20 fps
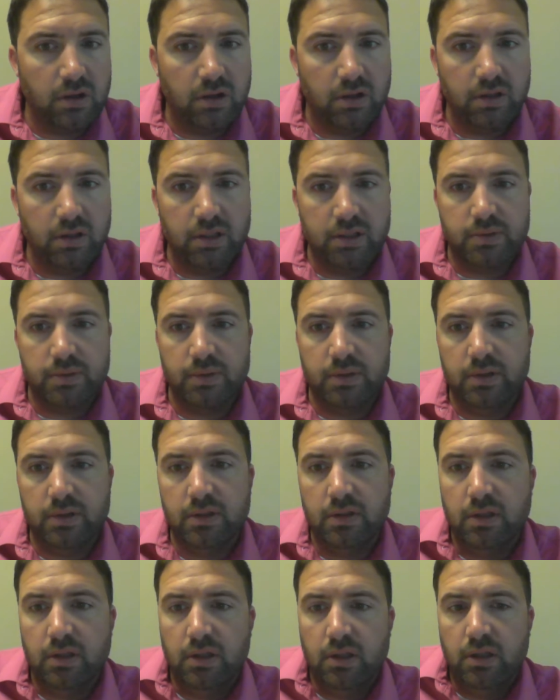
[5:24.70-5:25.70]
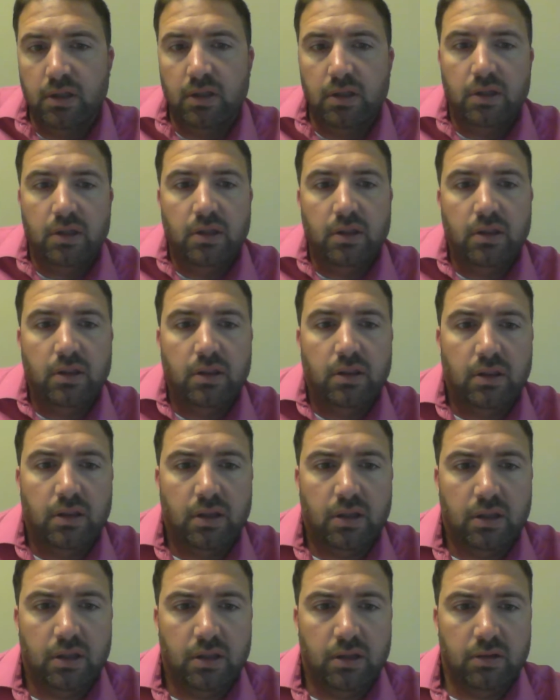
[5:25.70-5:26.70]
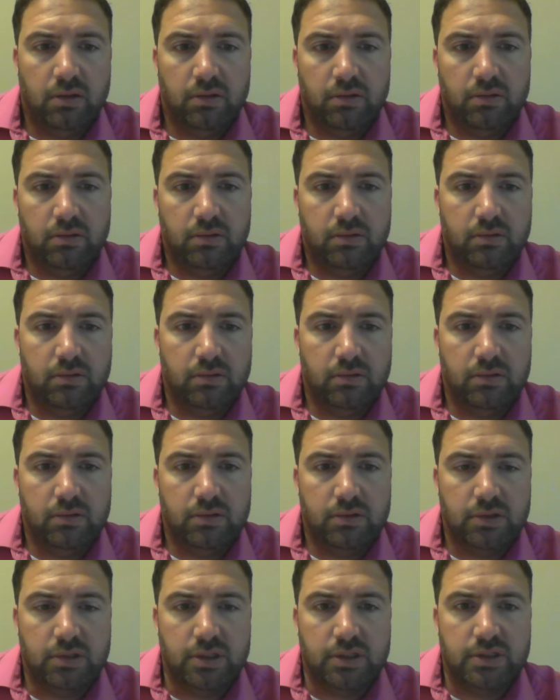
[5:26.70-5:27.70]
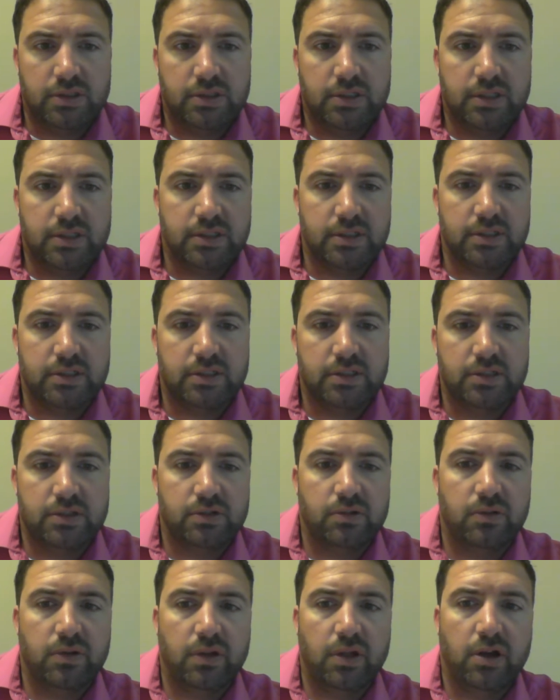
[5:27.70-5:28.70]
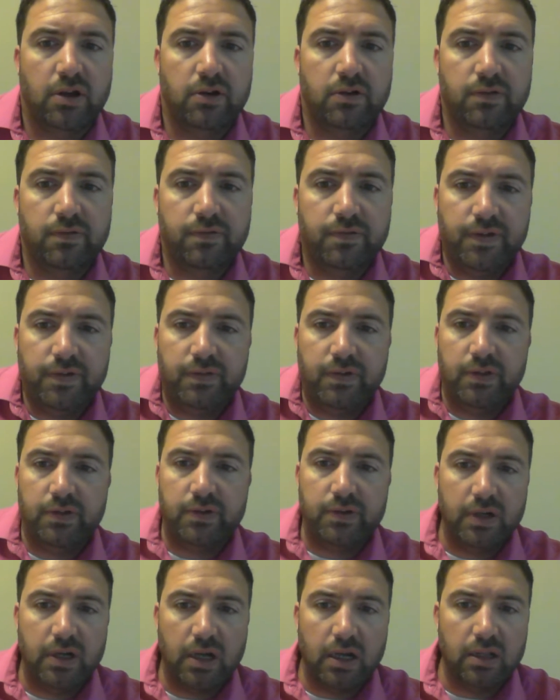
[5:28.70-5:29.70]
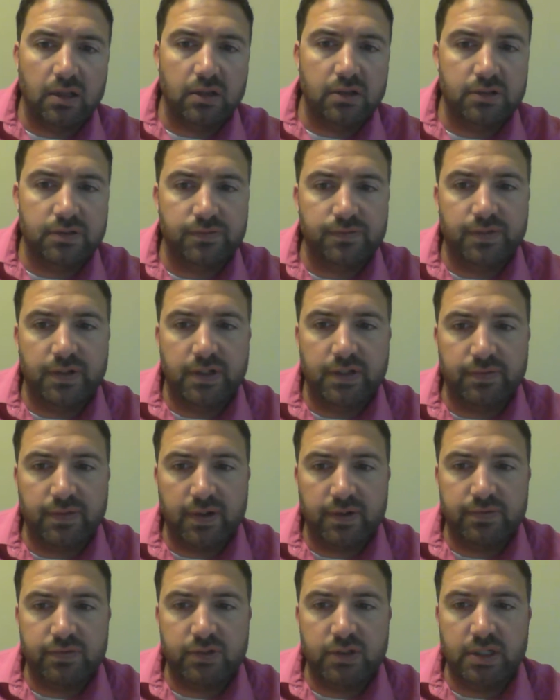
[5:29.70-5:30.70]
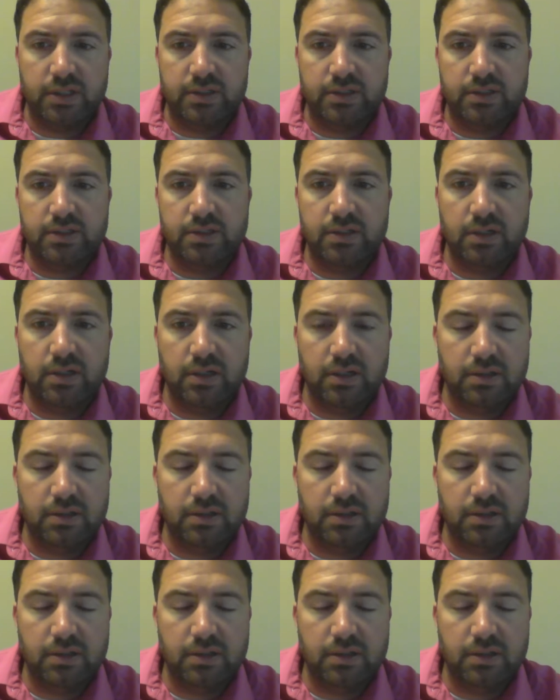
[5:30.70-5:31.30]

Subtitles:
on this one, the consensus is only $153.55.